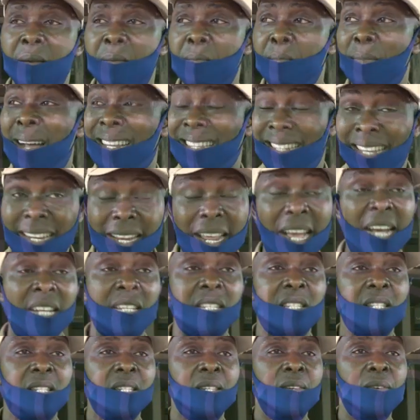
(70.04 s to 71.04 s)

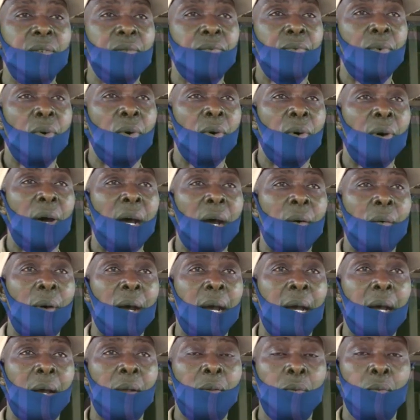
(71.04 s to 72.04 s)
materials for
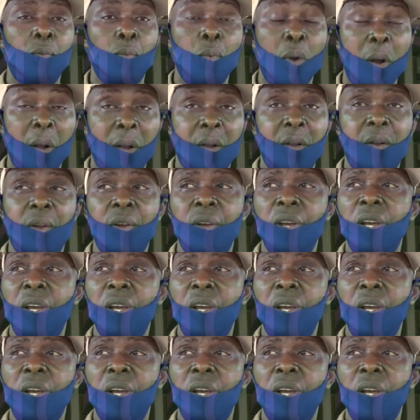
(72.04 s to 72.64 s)
our work.